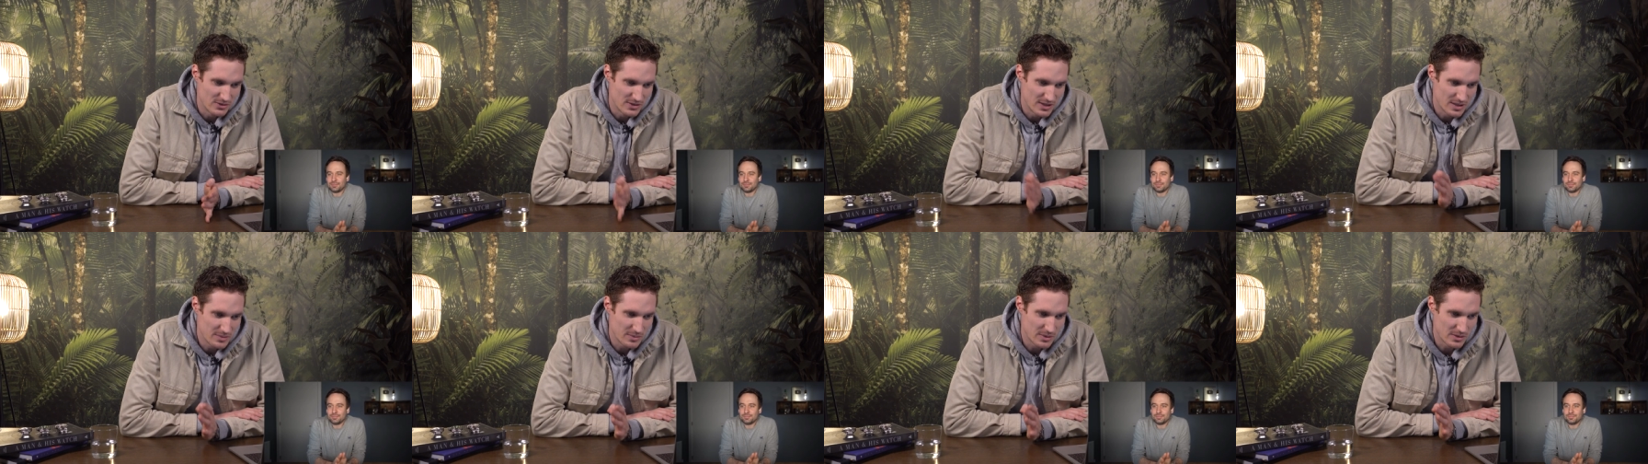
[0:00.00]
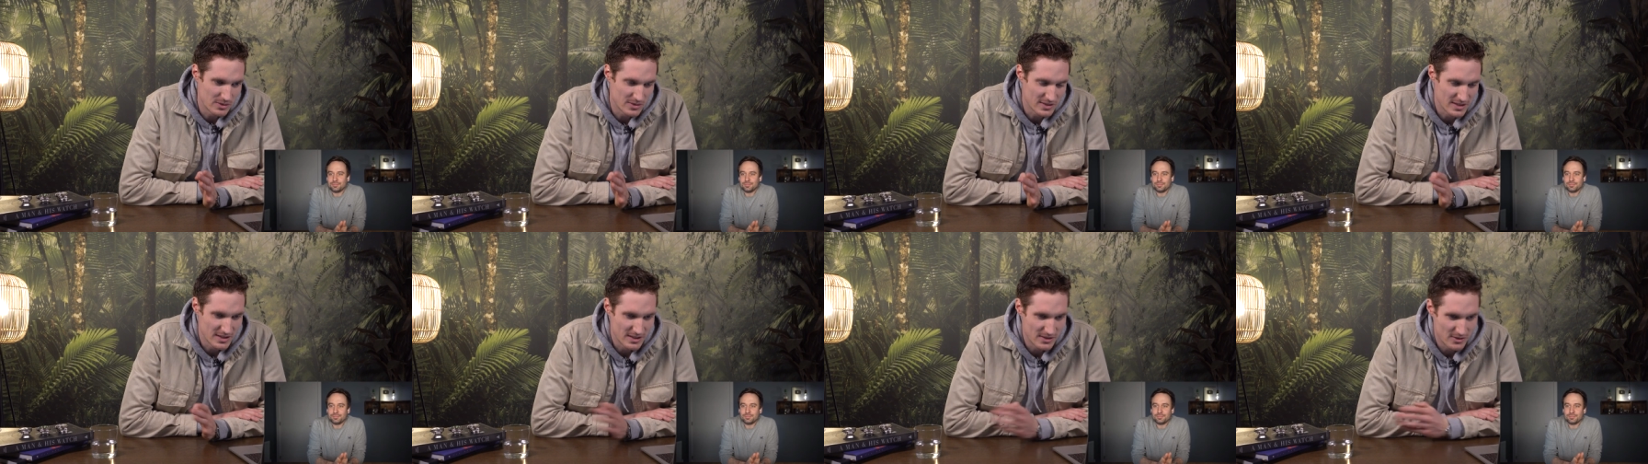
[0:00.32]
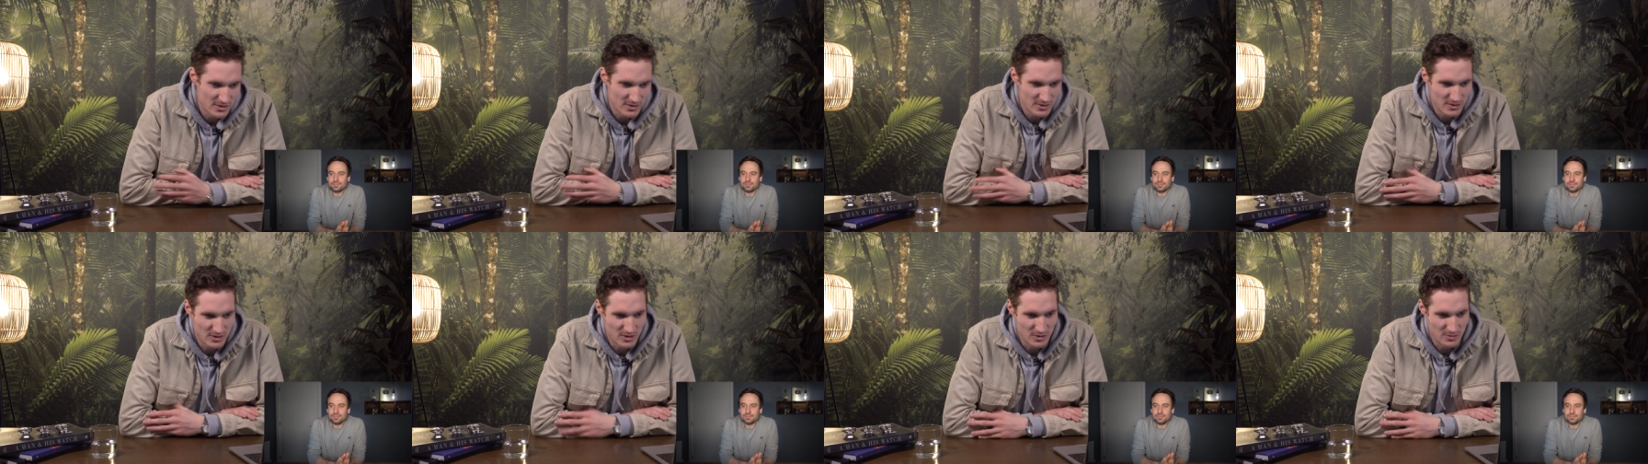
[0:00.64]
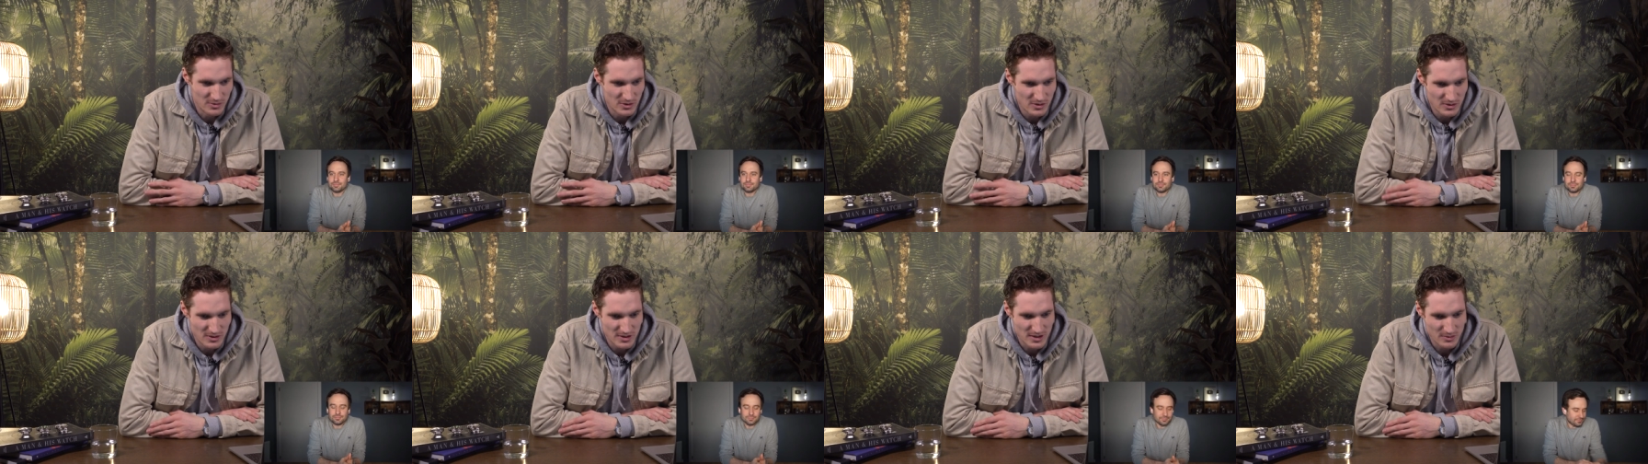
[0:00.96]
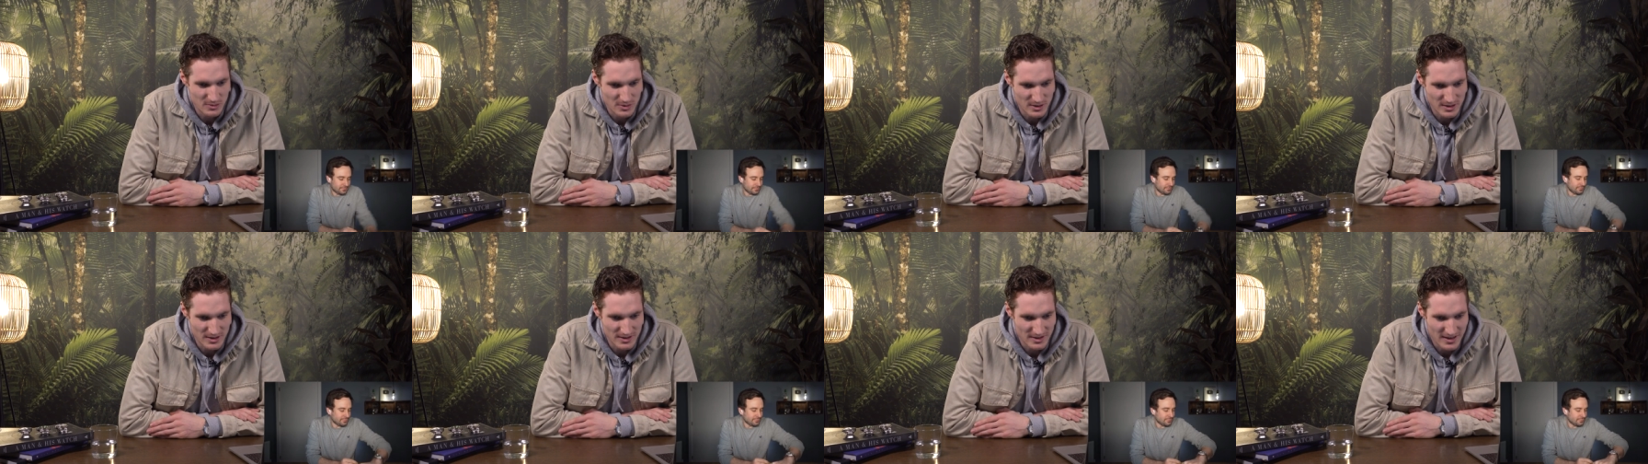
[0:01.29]
today? Because I know the
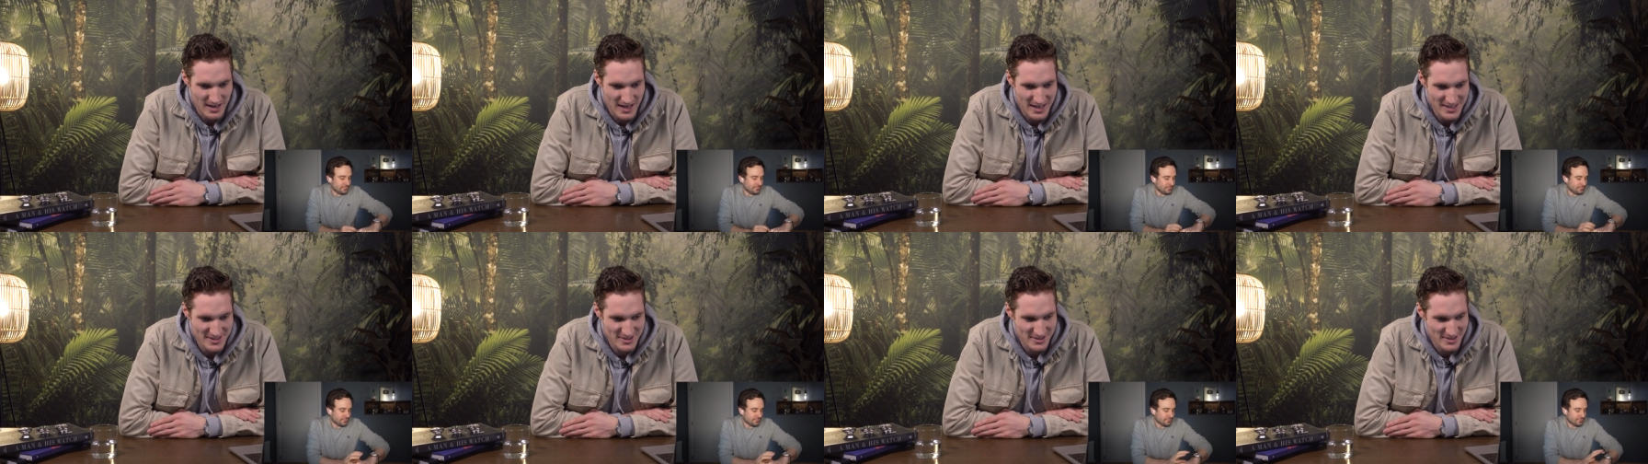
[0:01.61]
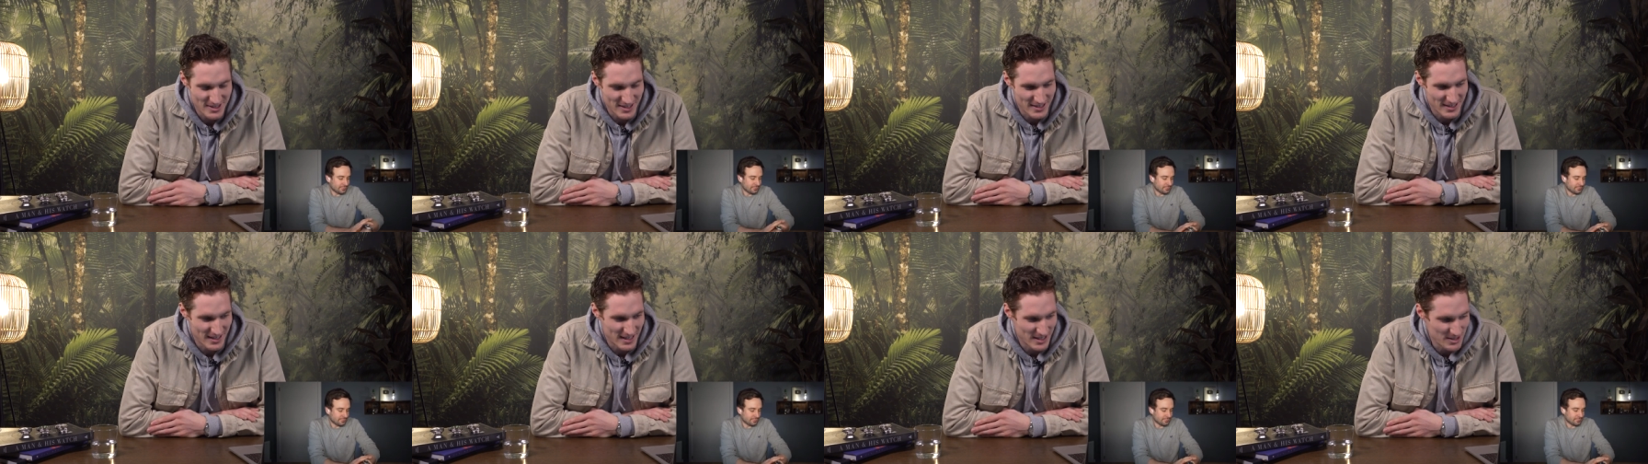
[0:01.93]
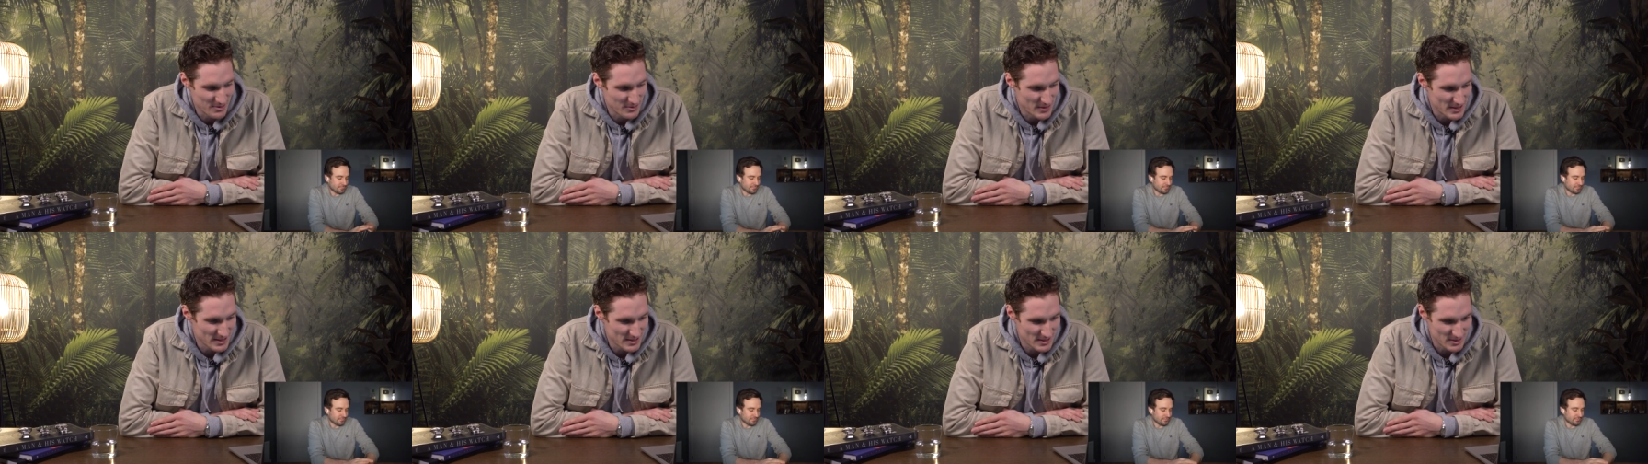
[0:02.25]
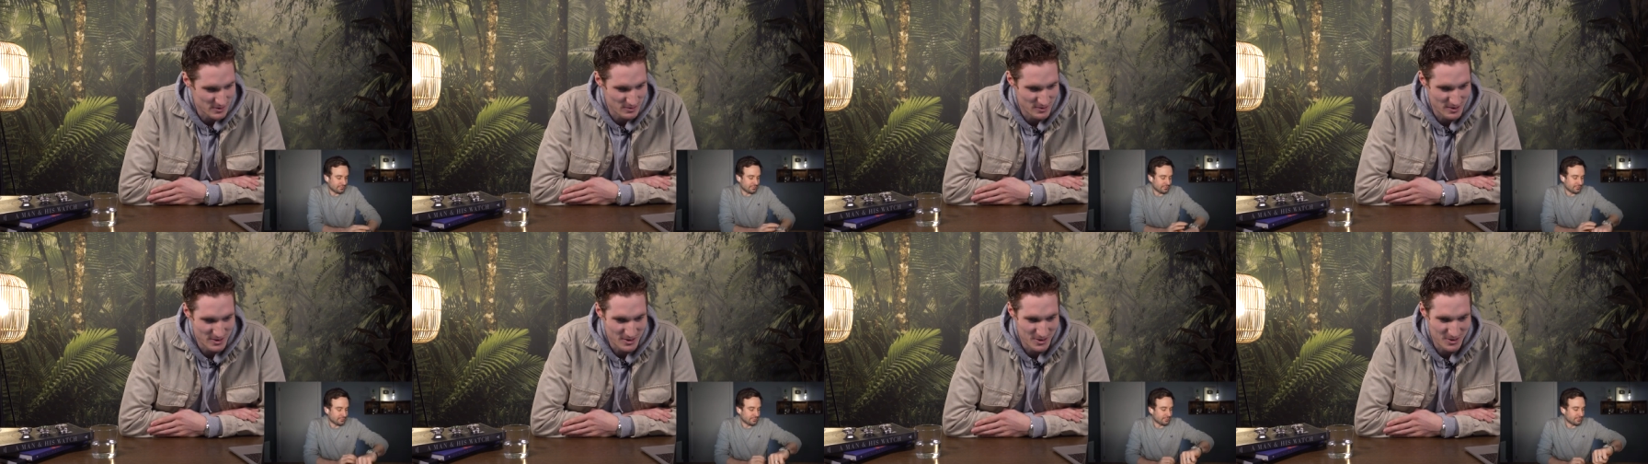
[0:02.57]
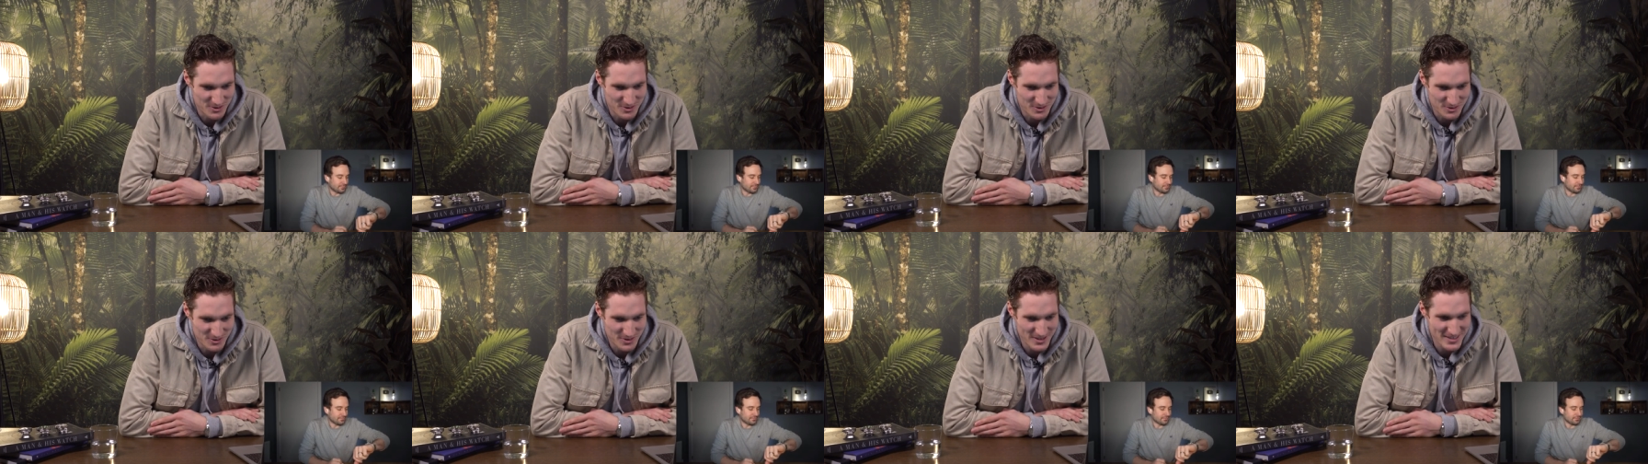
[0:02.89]
community will ask that anyways if we
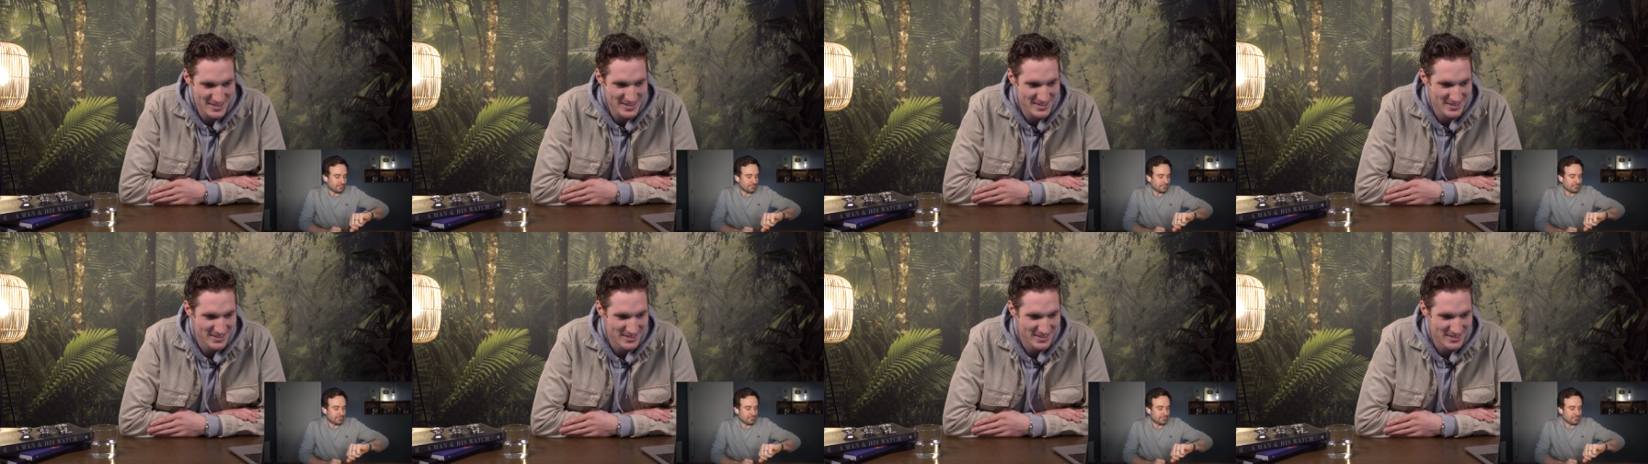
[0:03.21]
don't do it,